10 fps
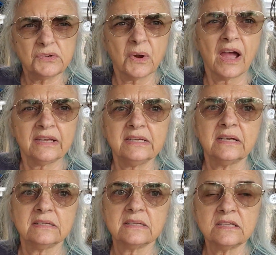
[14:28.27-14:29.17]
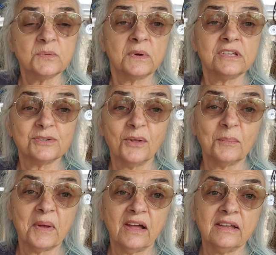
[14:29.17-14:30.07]
you ideas. That's what it's all
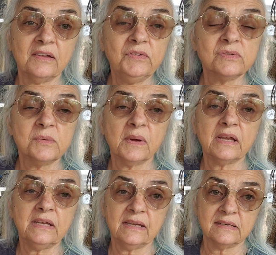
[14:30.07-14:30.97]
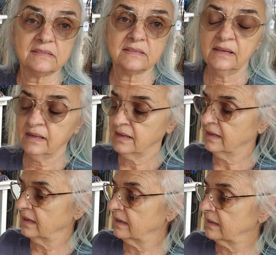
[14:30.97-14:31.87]
about. Give you some ideas.
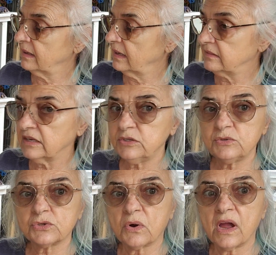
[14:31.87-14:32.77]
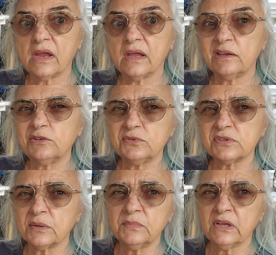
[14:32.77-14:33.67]
And then you try it and do
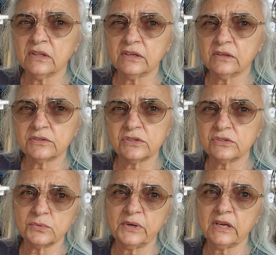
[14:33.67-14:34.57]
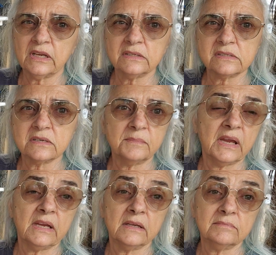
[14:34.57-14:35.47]
something a little to tweak it to
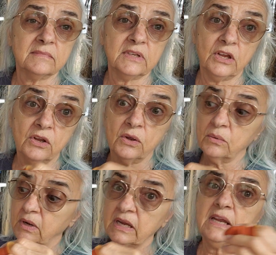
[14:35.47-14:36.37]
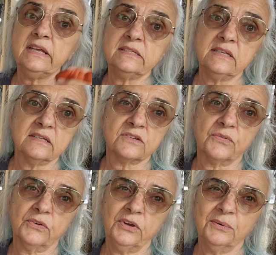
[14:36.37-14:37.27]
make it, easiest
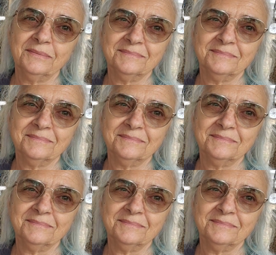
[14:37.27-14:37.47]
for you.